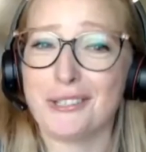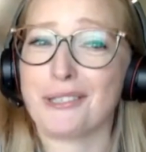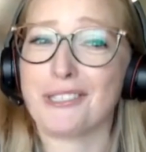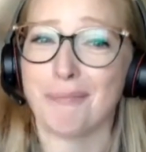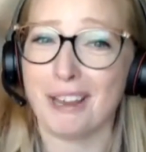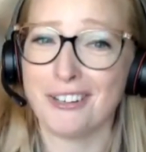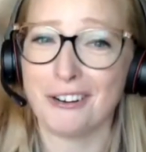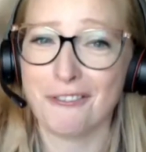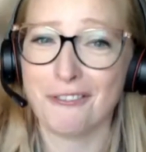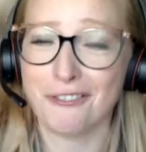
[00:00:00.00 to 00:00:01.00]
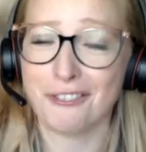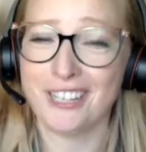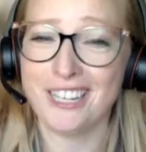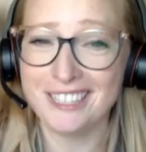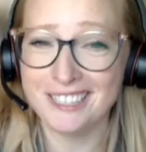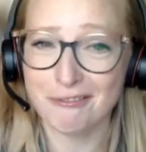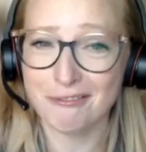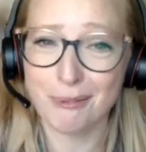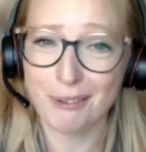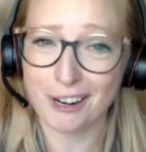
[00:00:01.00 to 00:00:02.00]
expand our fleet of
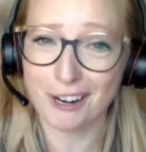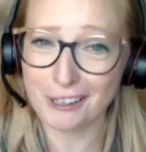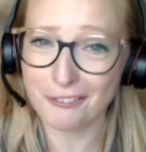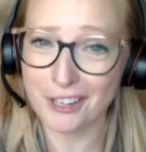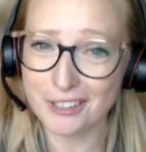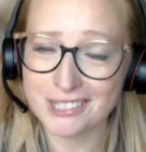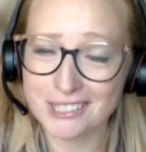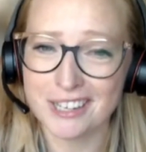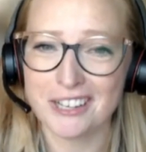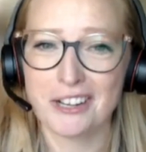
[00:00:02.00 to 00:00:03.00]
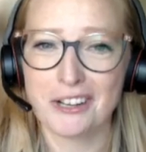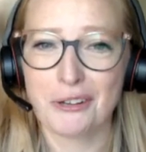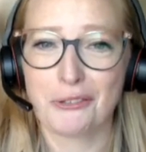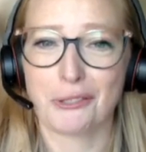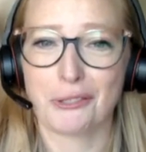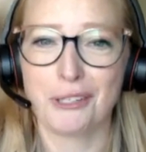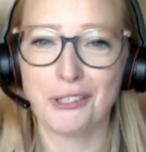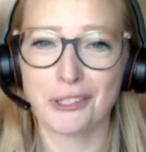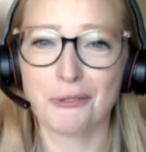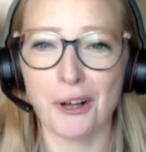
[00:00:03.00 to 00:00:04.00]
mammography units. So we just
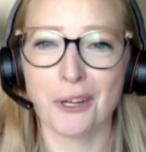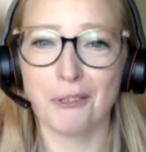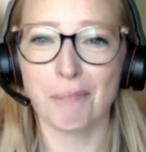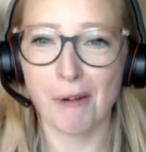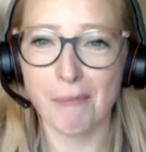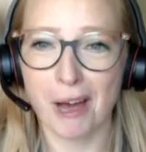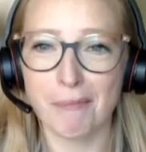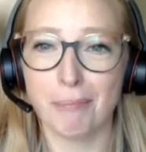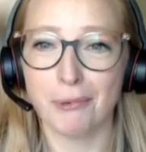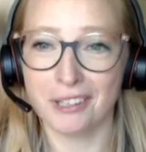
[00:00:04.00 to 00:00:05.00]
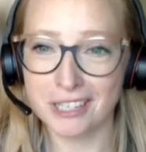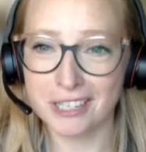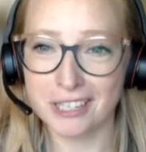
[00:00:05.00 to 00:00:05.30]
welcomed MammoMap Be Brilliant,